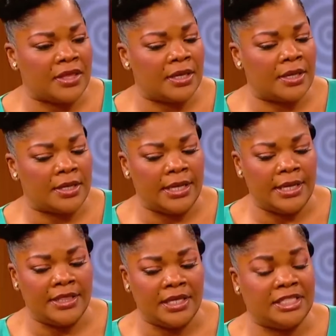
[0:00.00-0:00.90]
Monique
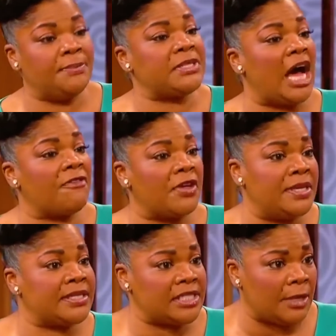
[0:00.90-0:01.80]
said that she had done
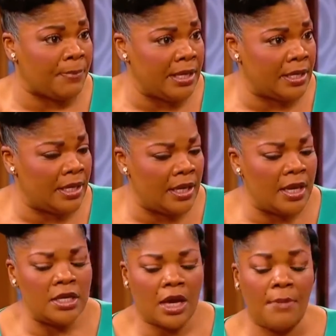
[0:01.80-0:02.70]
nothing wrong
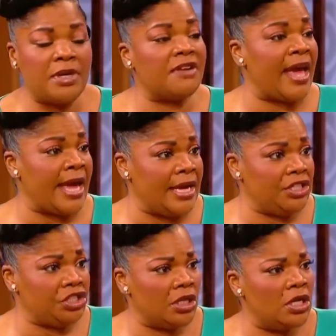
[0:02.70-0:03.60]
and that she was kicked
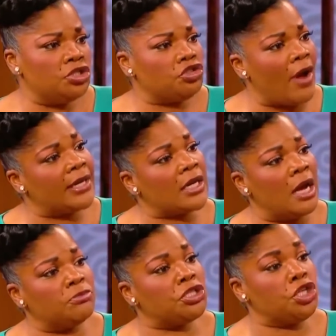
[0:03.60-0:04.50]
out mainly because
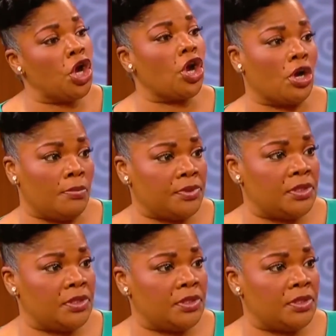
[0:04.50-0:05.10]
she had left out some